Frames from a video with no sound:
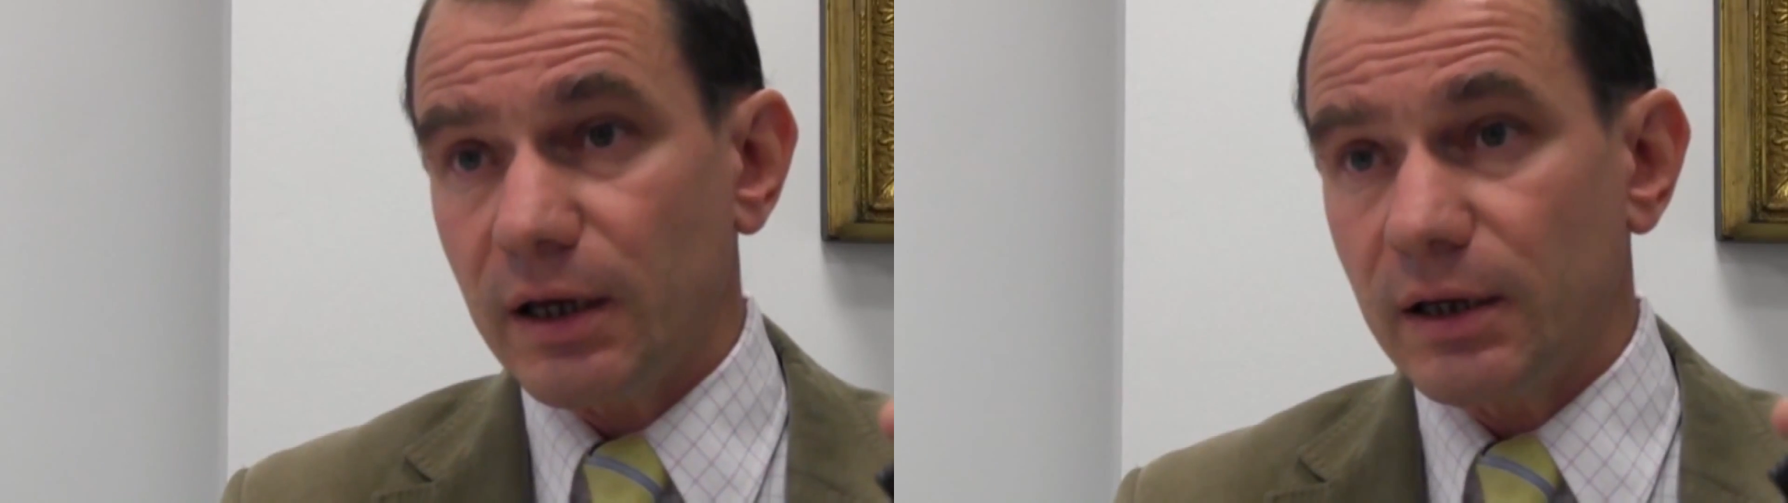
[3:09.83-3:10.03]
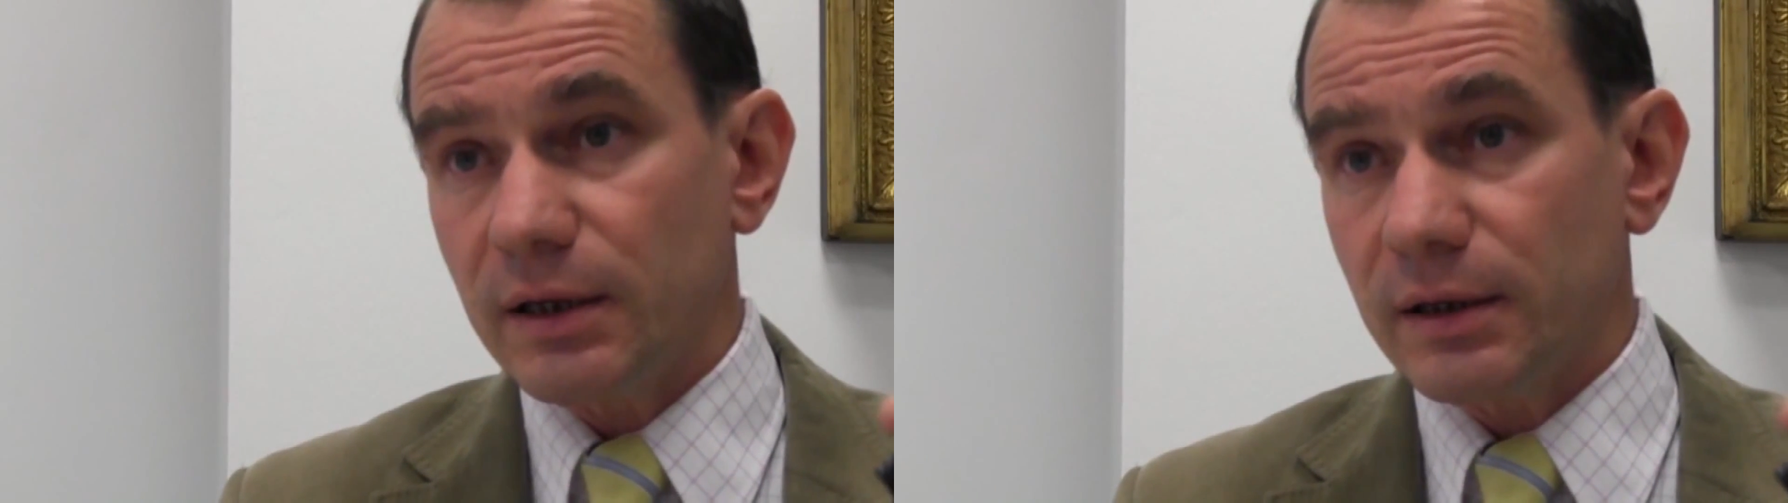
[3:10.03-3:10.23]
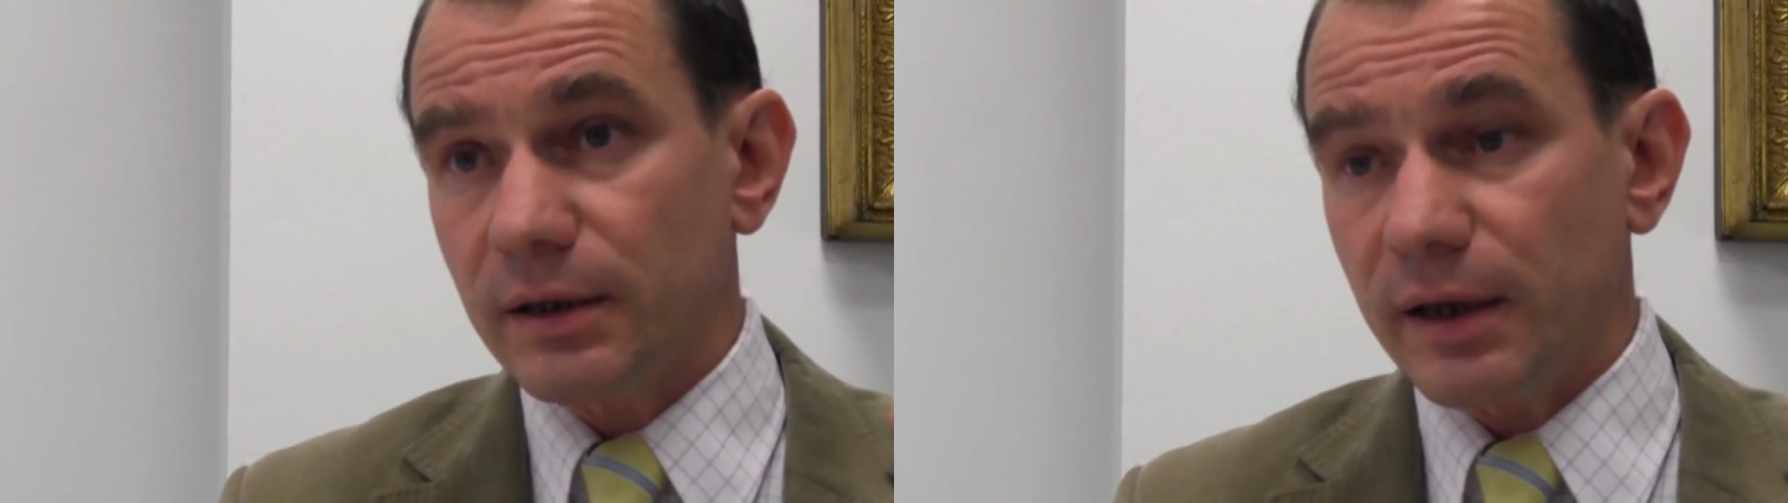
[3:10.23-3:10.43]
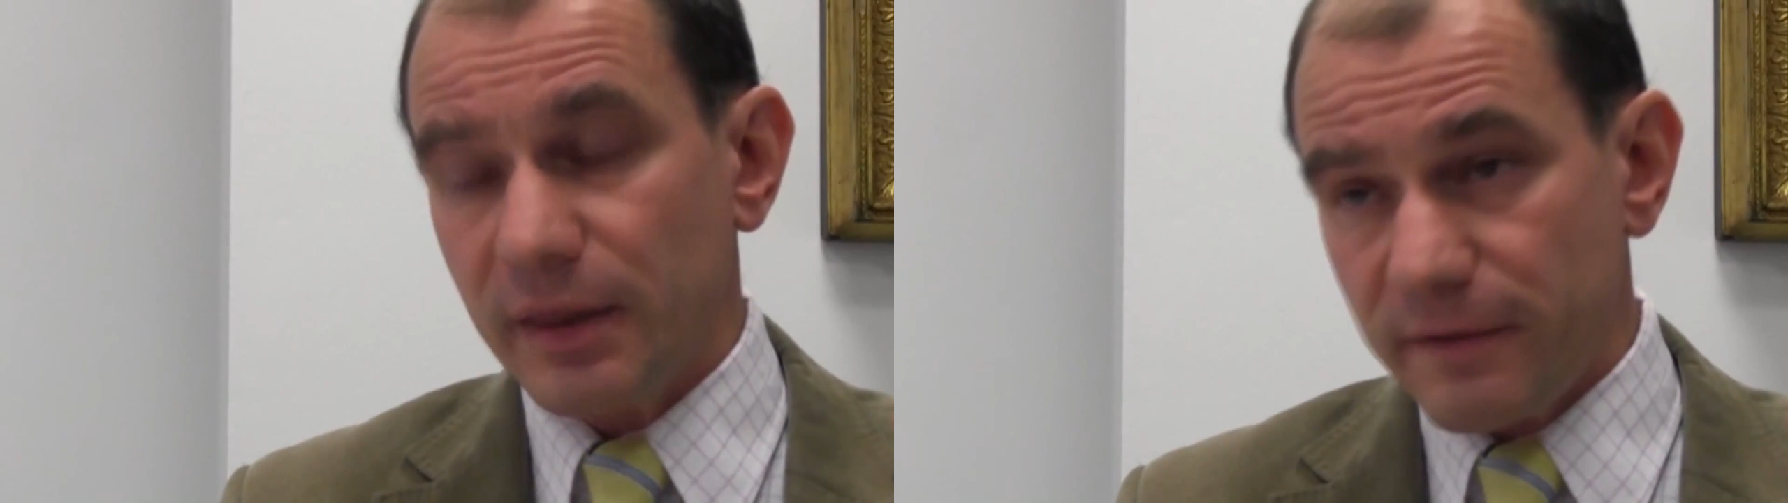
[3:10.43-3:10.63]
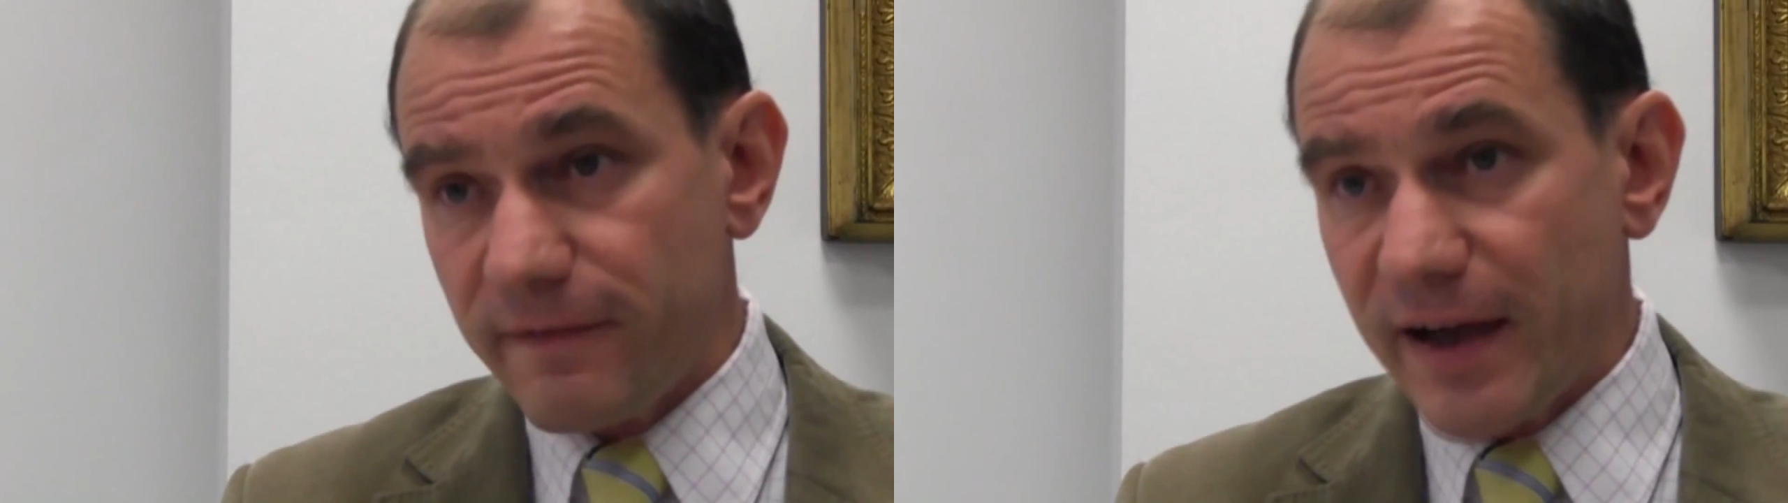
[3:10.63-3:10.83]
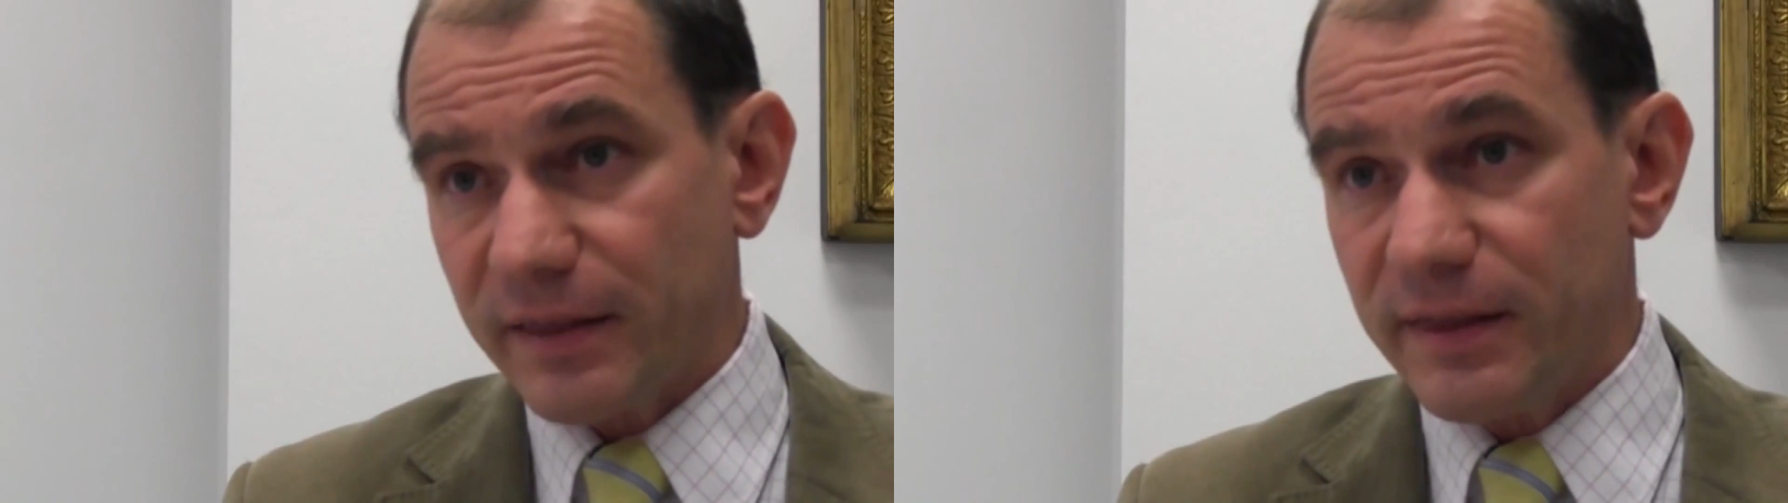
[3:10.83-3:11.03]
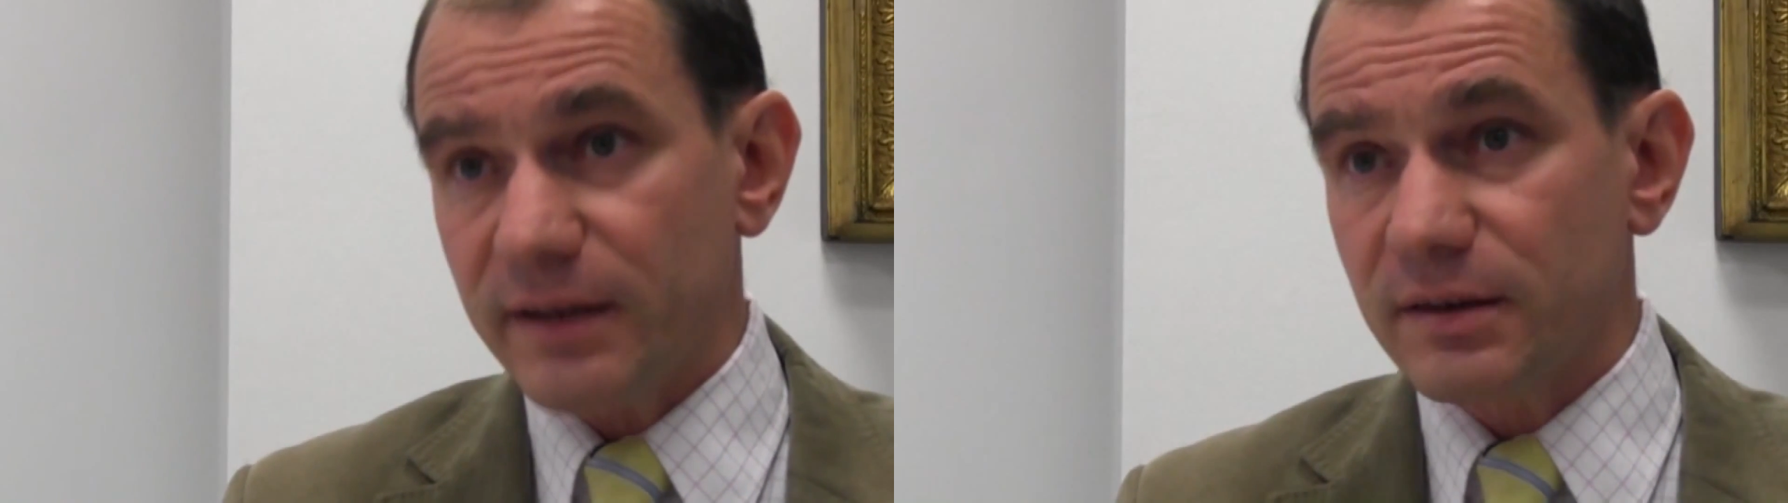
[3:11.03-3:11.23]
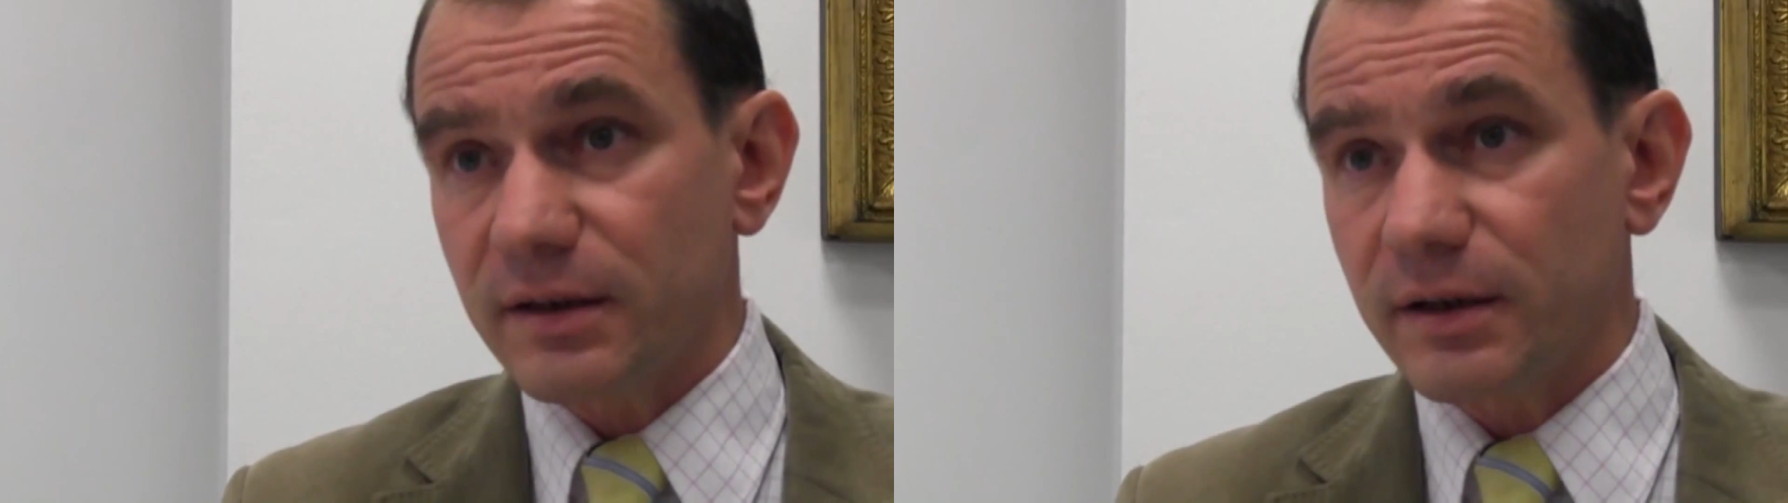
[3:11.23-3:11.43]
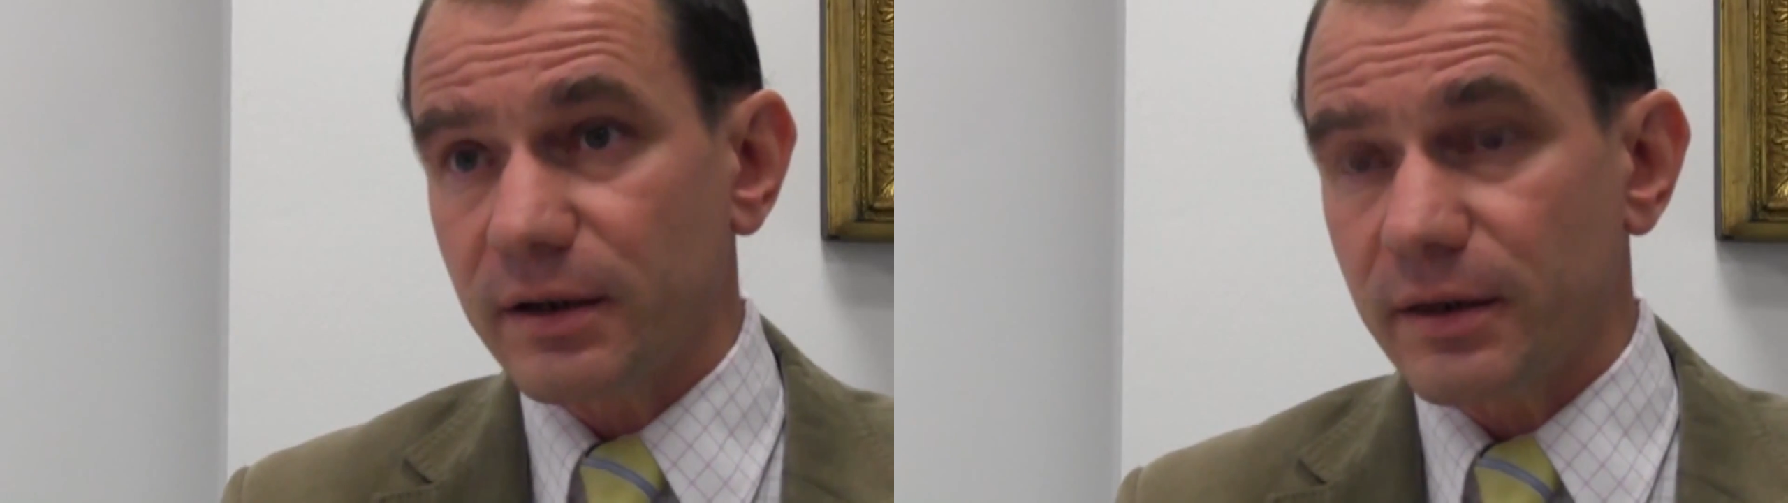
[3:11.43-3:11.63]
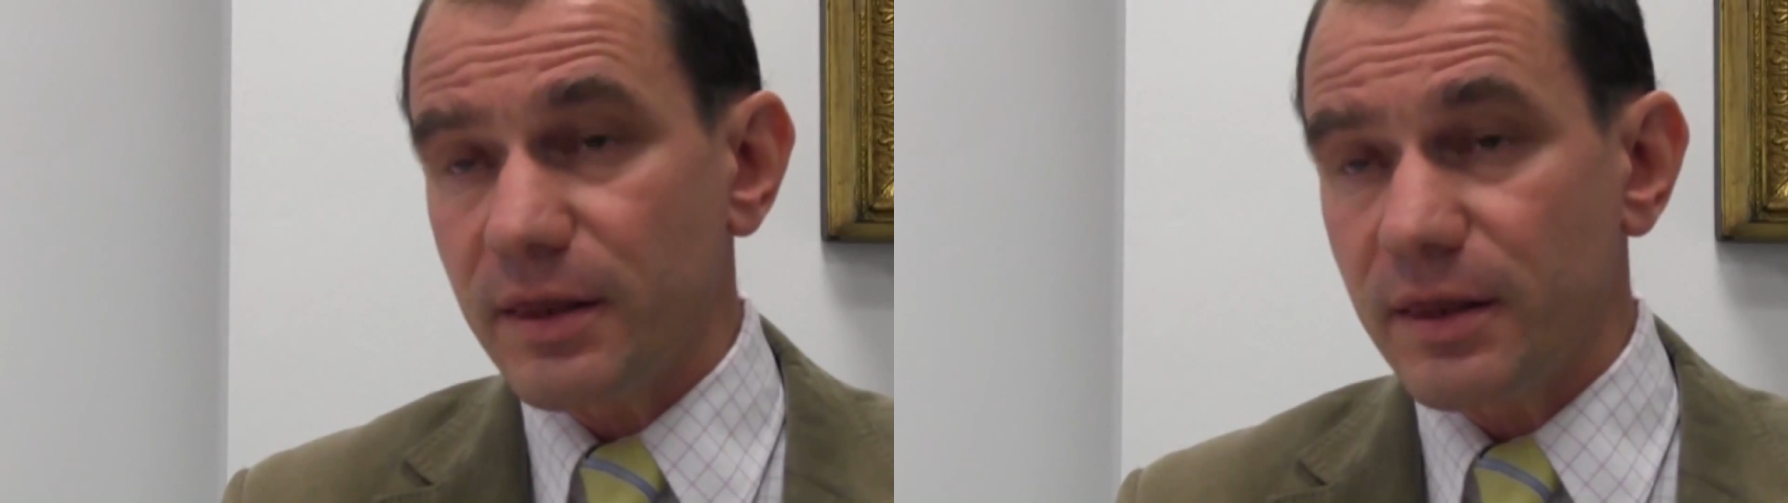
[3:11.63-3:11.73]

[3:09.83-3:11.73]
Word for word: Uh, and the fact that uh,